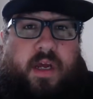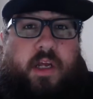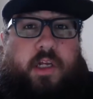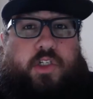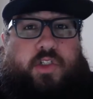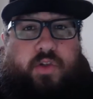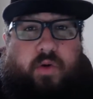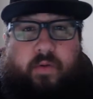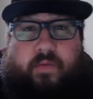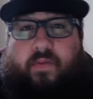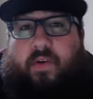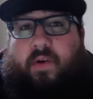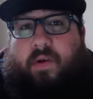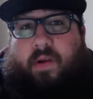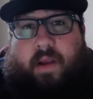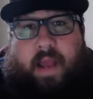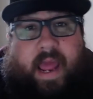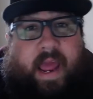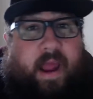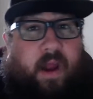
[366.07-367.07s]
So for
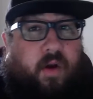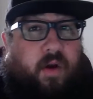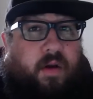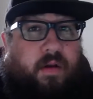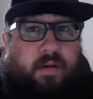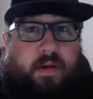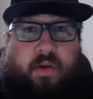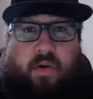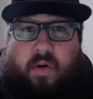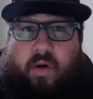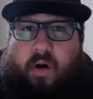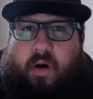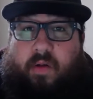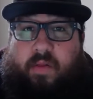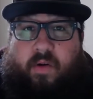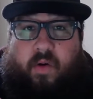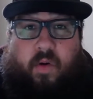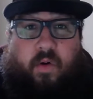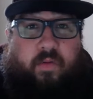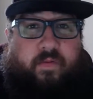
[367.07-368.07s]
air, all
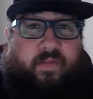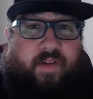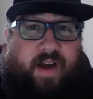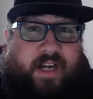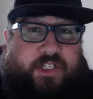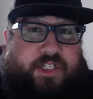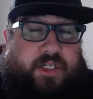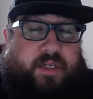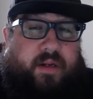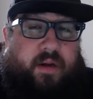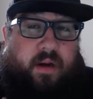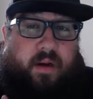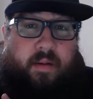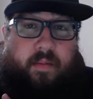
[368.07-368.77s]
the old-fashioned